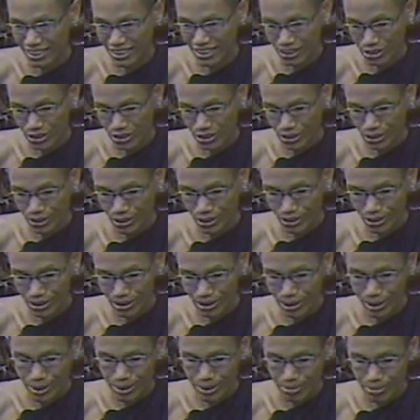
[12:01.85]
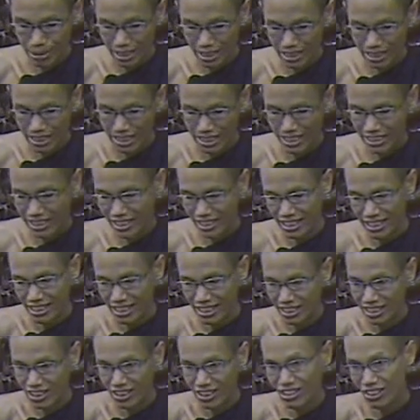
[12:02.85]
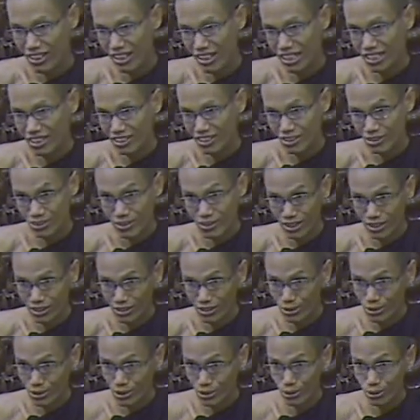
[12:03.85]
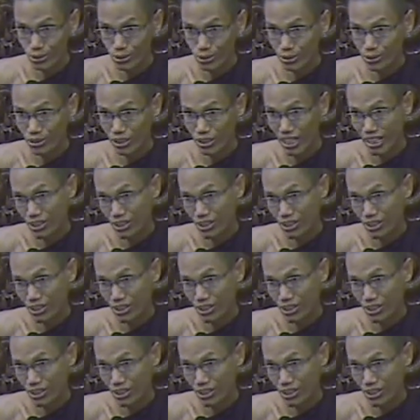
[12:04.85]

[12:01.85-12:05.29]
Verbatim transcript: Uh, so, but at that time, oh, I don't want to do.